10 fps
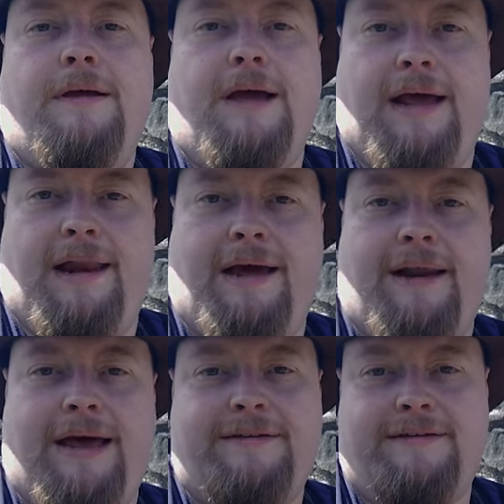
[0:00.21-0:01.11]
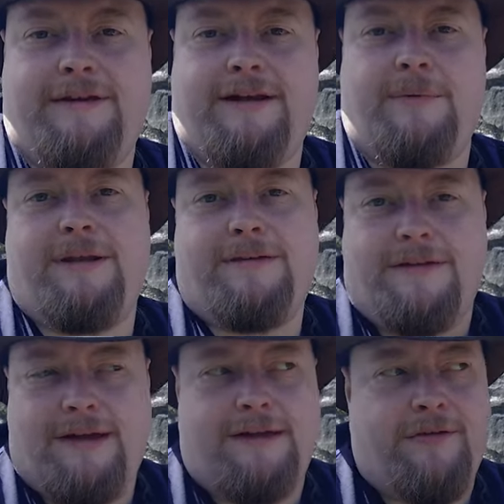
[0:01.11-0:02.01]
Hello ladies and gentlemen, in
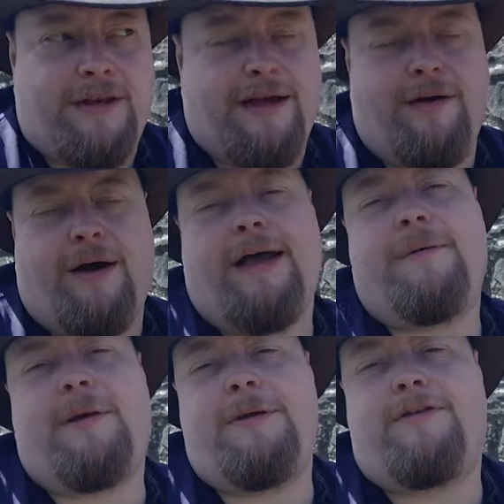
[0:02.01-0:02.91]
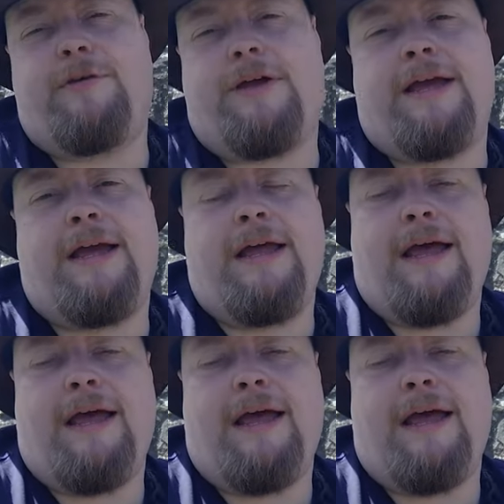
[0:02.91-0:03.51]
today's video I am going to be talking